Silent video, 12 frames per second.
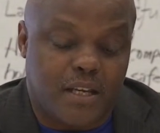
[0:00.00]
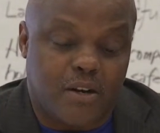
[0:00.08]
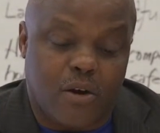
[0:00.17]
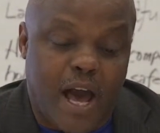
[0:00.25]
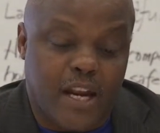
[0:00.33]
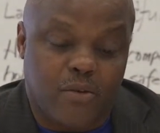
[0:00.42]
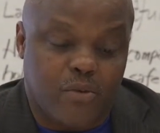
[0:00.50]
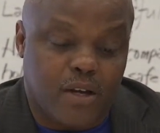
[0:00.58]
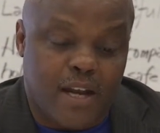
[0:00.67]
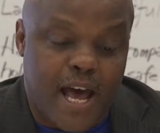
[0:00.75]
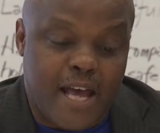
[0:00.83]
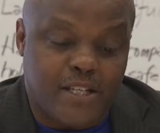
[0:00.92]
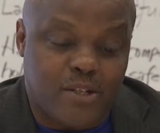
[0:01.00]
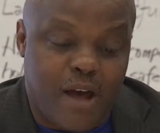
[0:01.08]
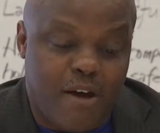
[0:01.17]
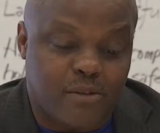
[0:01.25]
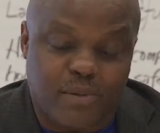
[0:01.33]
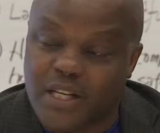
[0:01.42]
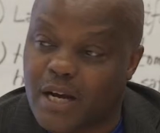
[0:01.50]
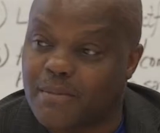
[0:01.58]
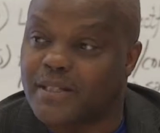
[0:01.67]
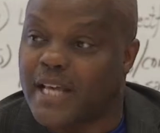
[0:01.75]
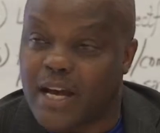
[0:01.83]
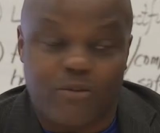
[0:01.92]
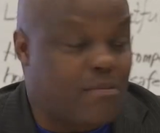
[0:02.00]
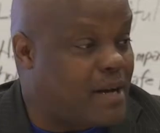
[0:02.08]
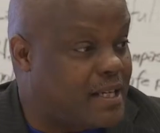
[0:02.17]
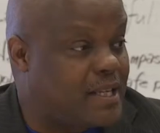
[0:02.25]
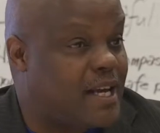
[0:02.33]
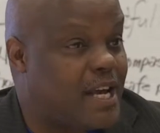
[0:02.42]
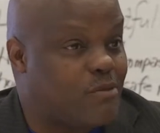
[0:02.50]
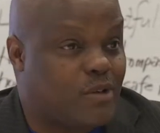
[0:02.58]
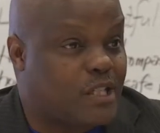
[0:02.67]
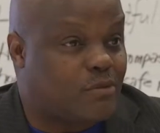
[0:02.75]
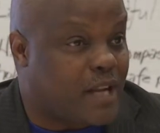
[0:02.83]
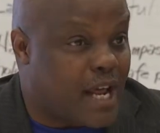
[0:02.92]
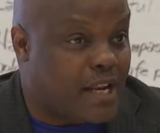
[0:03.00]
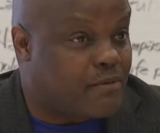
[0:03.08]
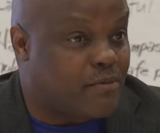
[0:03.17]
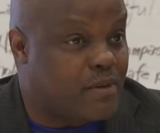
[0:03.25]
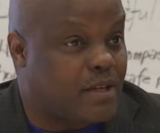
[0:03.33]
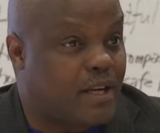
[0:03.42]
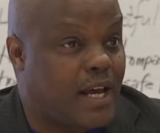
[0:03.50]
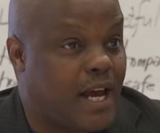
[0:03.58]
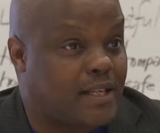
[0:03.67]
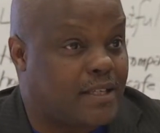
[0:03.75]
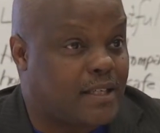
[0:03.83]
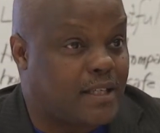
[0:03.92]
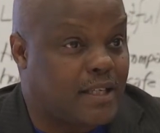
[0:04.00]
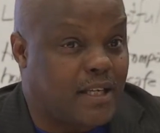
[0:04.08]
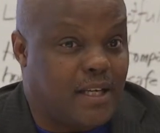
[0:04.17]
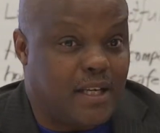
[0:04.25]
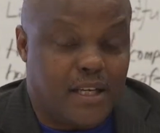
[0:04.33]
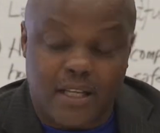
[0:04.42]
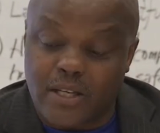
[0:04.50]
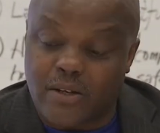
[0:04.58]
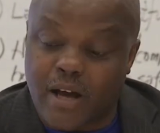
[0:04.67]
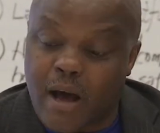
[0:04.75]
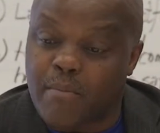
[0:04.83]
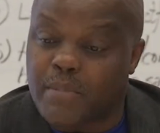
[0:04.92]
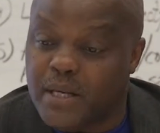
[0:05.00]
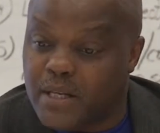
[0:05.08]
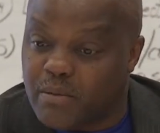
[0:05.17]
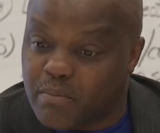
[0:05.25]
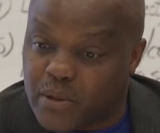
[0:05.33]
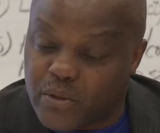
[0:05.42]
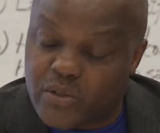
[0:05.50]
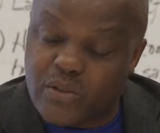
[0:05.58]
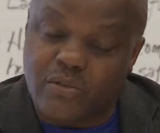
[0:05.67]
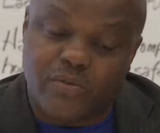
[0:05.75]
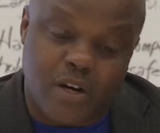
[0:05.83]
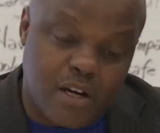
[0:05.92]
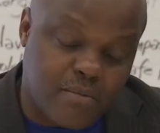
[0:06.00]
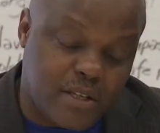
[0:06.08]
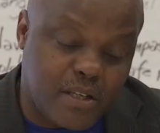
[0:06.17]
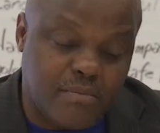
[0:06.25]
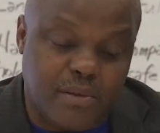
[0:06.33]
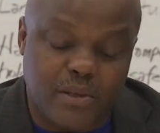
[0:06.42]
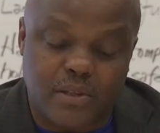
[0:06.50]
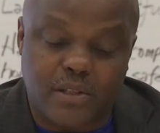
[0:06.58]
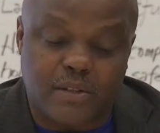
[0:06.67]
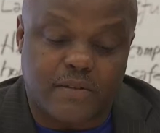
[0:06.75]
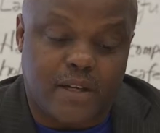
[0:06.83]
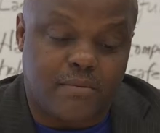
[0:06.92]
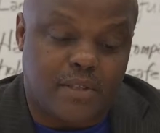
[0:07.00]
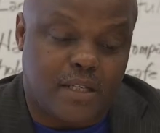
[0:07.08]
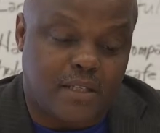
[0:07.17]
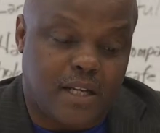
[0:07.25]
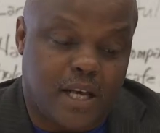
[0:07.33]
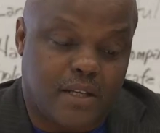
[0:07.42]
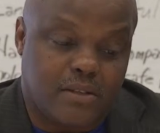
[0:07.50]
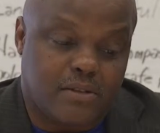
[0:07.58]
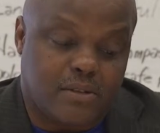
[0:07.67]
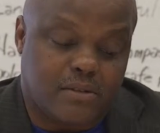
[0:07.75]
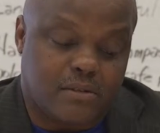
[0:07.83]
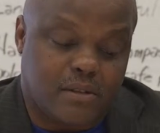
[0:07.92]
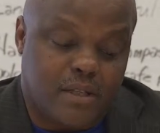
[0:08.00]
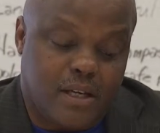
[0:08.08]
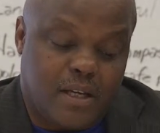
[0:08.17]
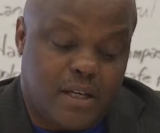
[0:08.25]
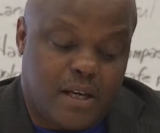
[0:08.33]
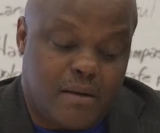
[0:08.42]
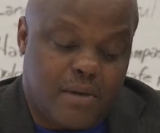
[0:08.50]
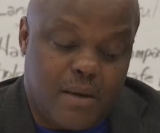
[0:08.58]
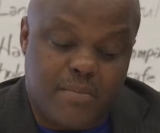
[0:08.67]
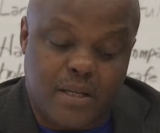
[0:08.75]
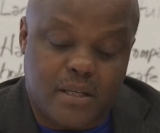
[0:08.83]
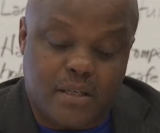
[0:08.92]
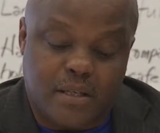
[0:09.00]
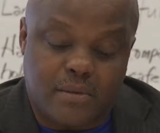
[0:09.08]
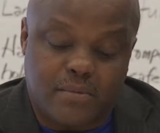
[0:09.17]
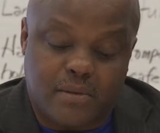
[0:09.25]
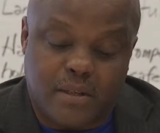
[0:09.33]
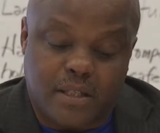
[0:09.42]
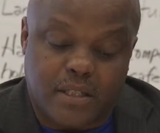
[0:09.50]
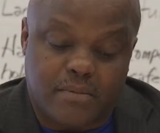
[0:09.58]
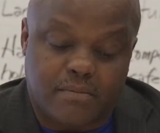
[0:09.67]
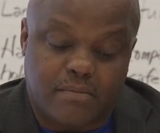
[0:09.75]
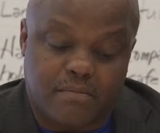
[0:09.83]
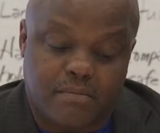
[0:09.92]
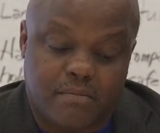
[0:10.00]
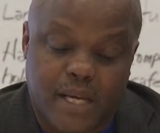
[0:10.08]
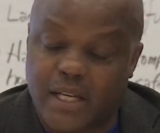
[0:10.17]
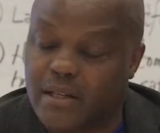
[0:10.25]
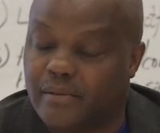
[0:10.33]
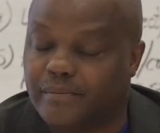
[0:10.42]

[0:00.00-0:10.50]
I didn't realize, I was becoming exactly what my dad was without even realizing it. I'm being abusive, verbally abusive. I'm just like, I'm not being a good mate.